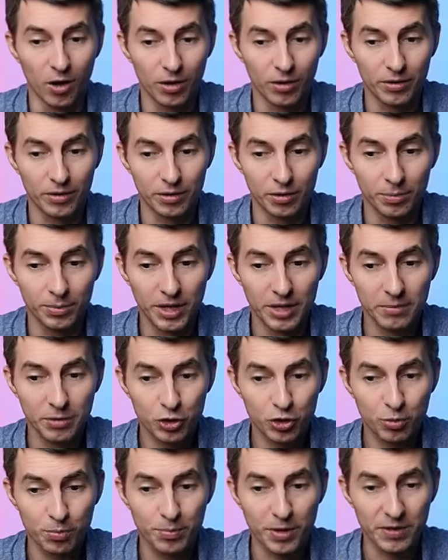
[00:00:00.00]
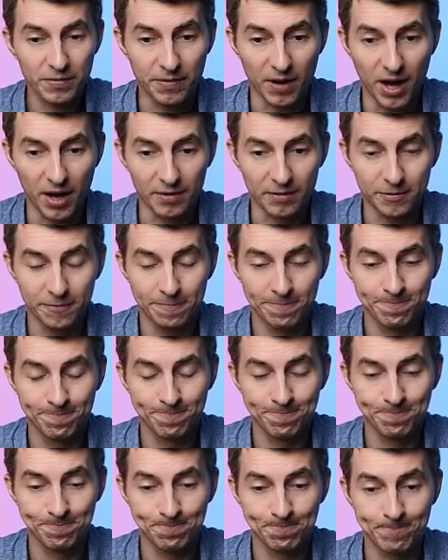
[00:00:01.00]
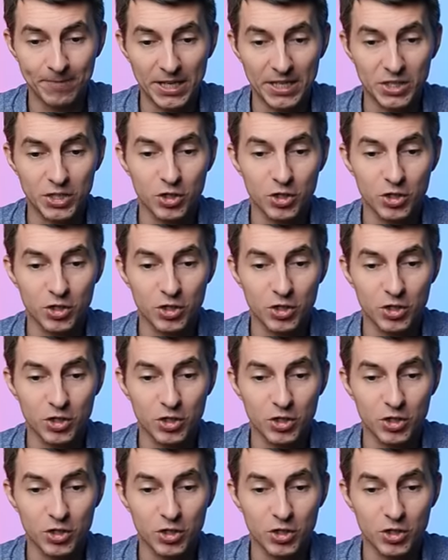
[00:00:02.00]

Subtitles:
you play bishop b5. And